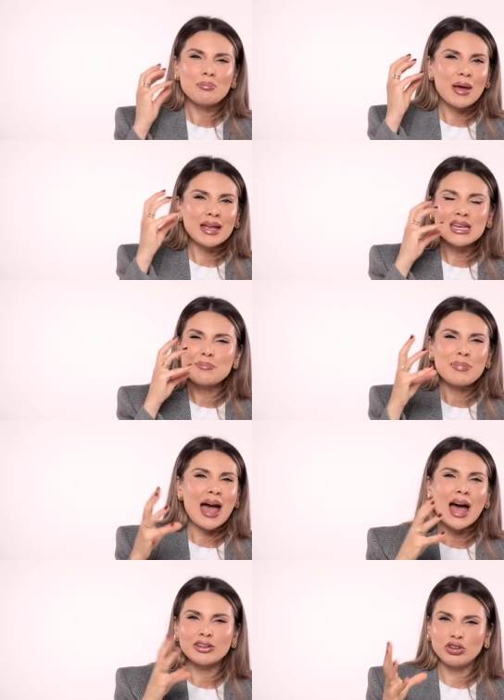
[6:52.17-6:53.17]
any
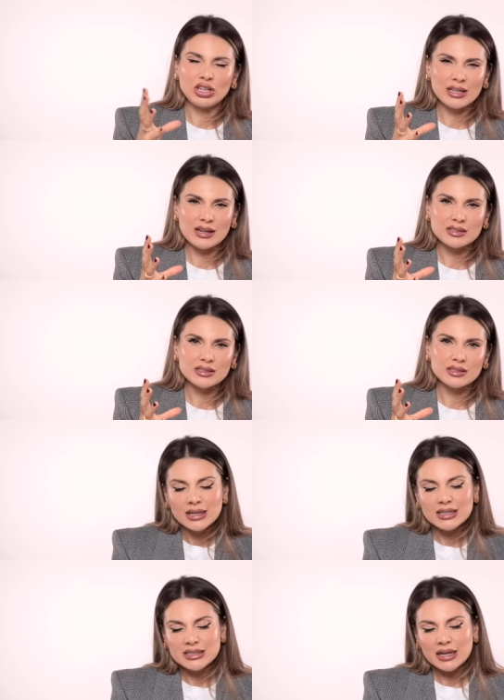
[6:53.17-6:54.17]
patchiness.
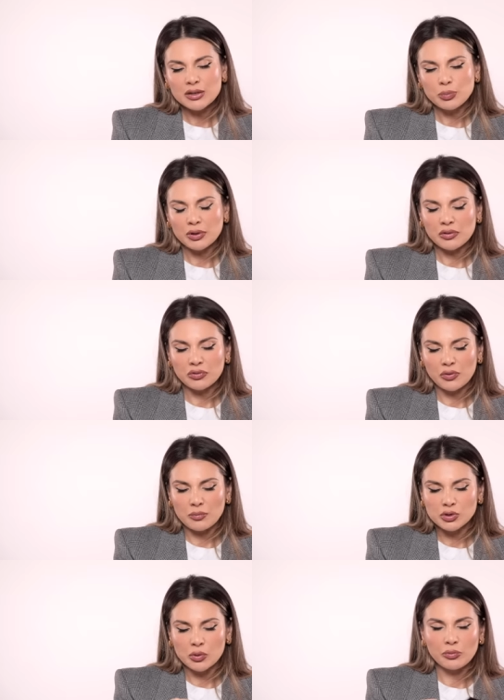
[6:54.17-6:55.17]
A second product from
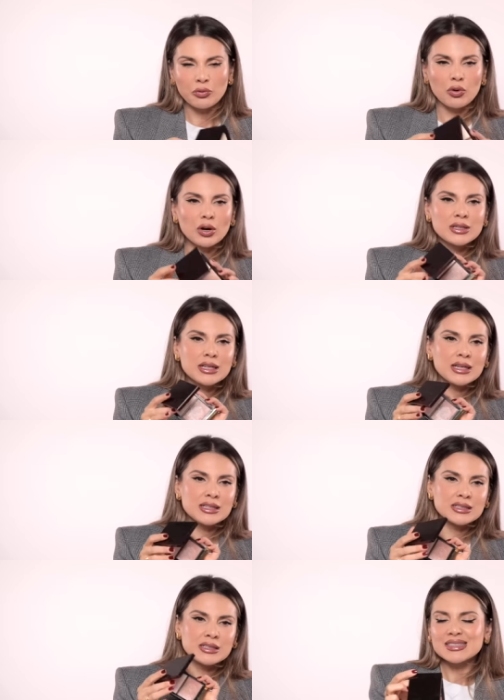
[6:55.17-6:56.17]
Tom Ford
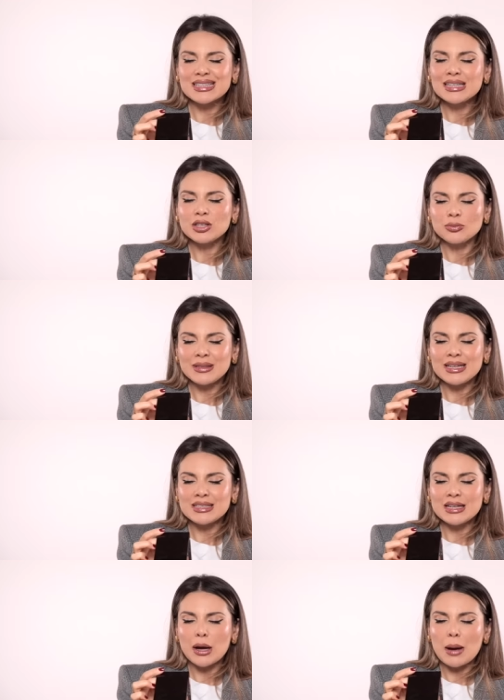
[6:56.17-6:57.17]
is Skin
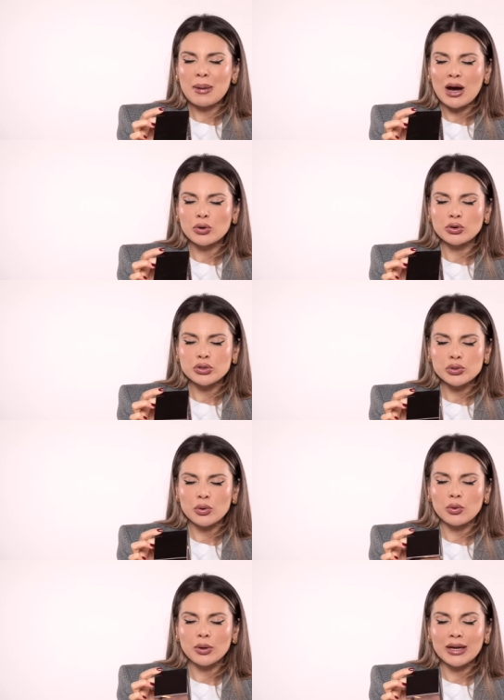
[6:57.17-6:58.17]
Illuminating Powder
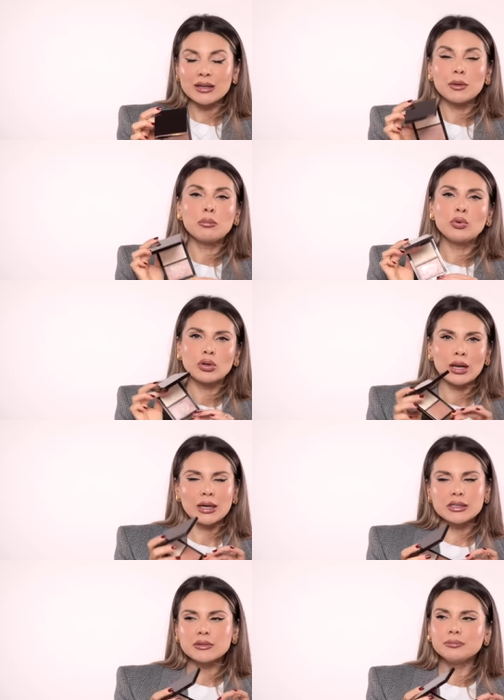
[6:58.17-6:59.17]
Duo in
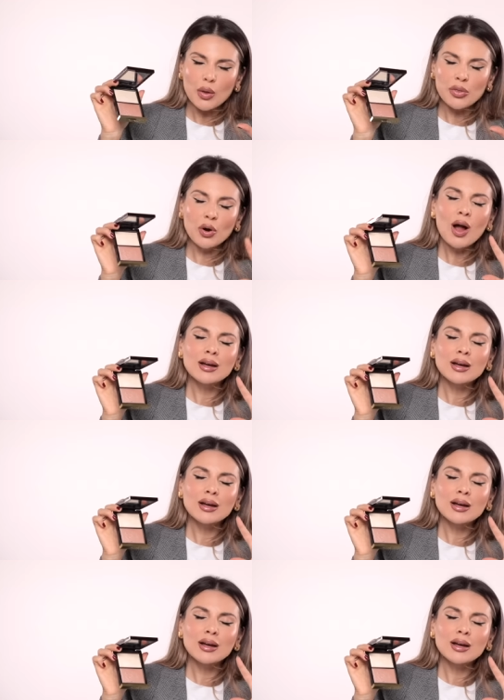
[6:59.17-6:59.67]
Moonlight. There are